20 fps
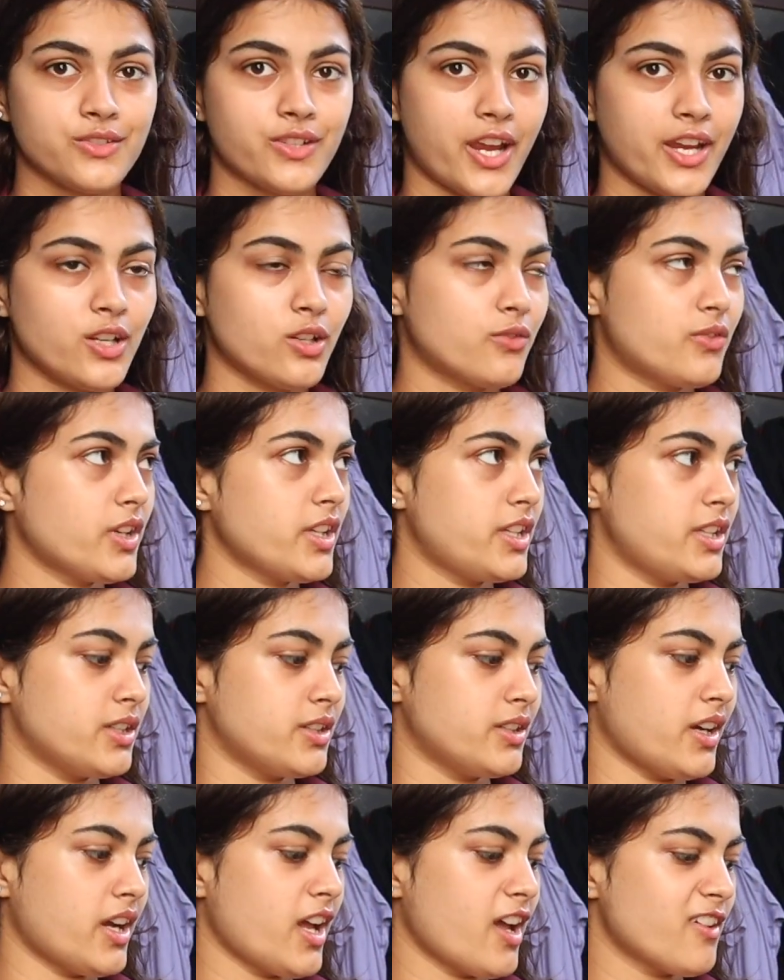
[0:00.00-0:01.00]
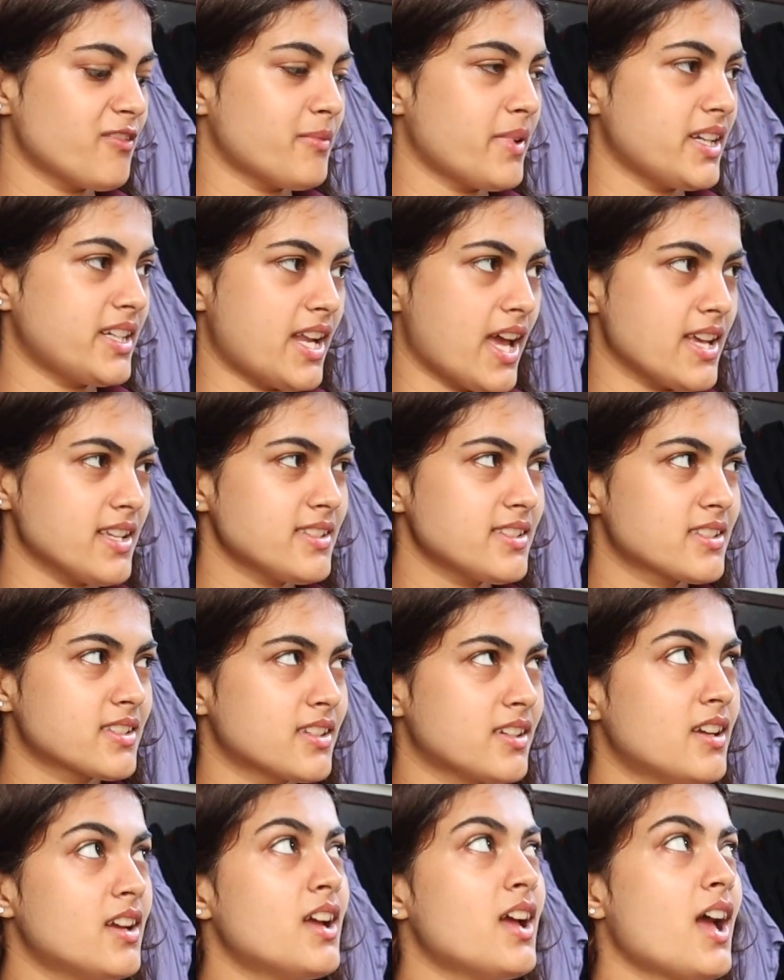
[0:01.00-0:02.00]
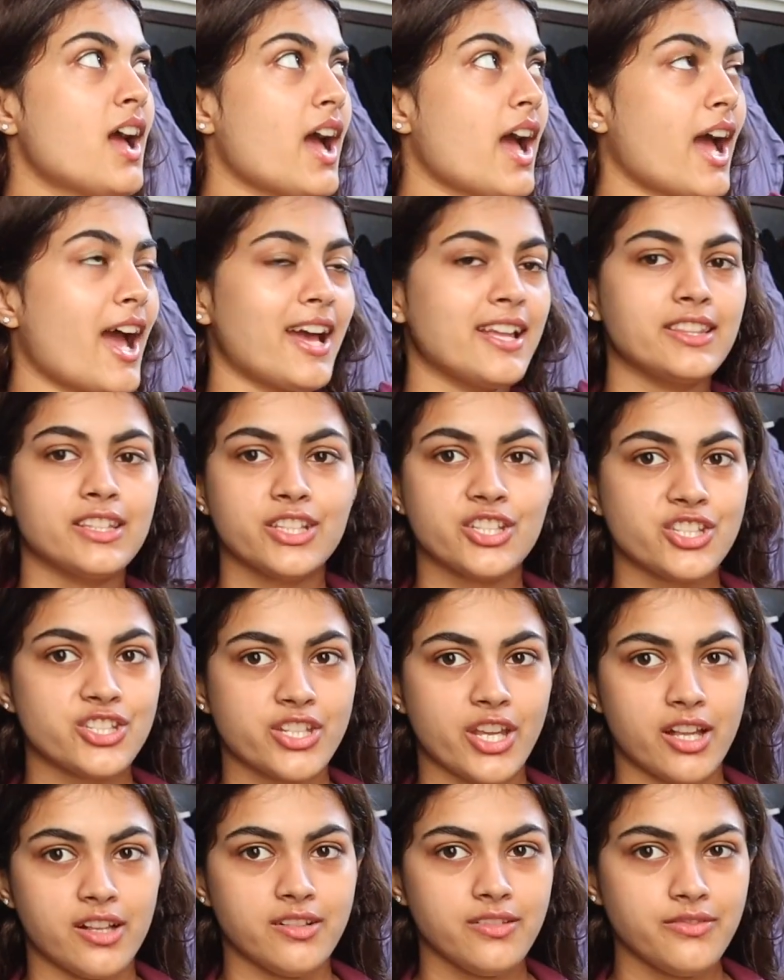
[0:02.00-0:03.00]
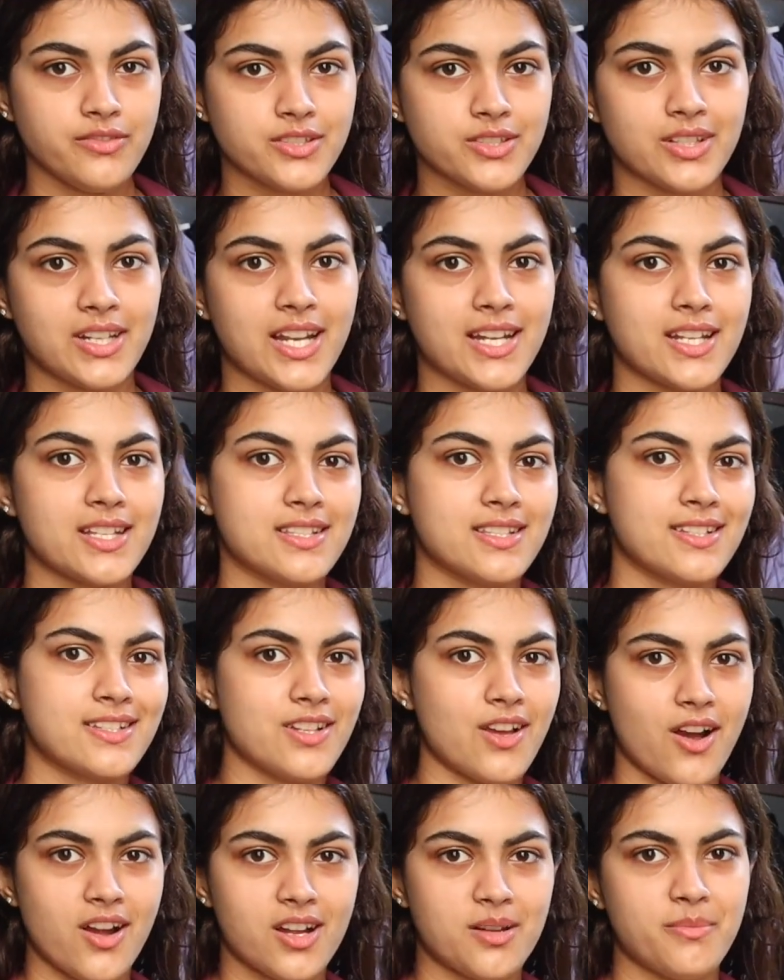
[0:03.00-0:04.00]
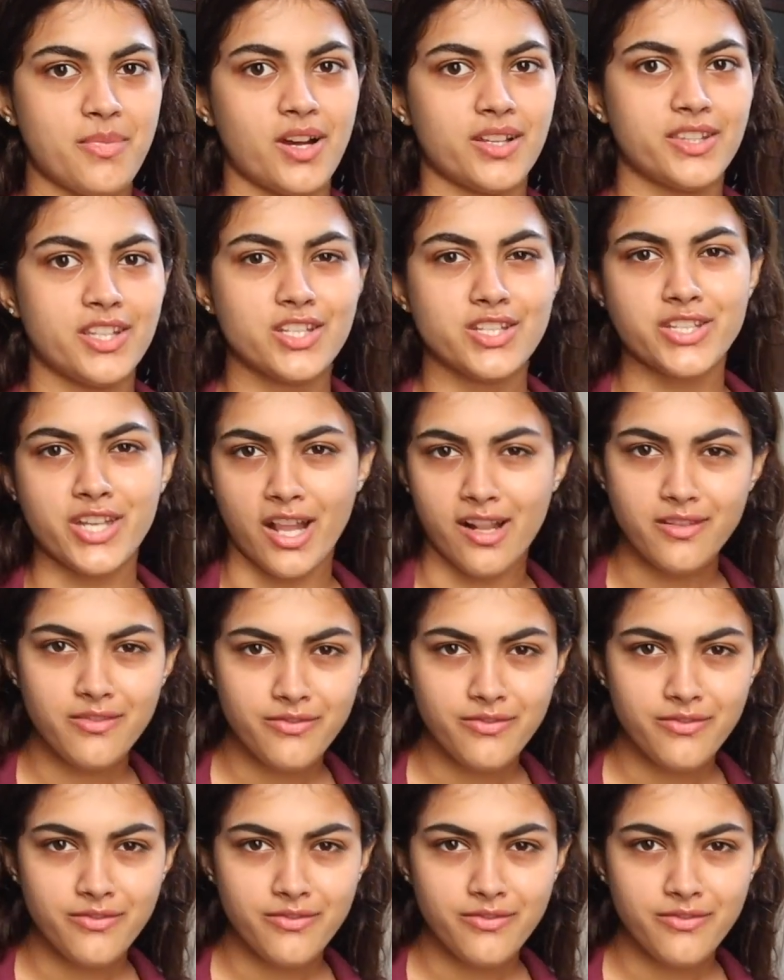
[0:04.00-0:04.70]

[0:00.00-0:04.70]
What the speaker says: right over here I have my desk and the shelf. So let us talk about the shelf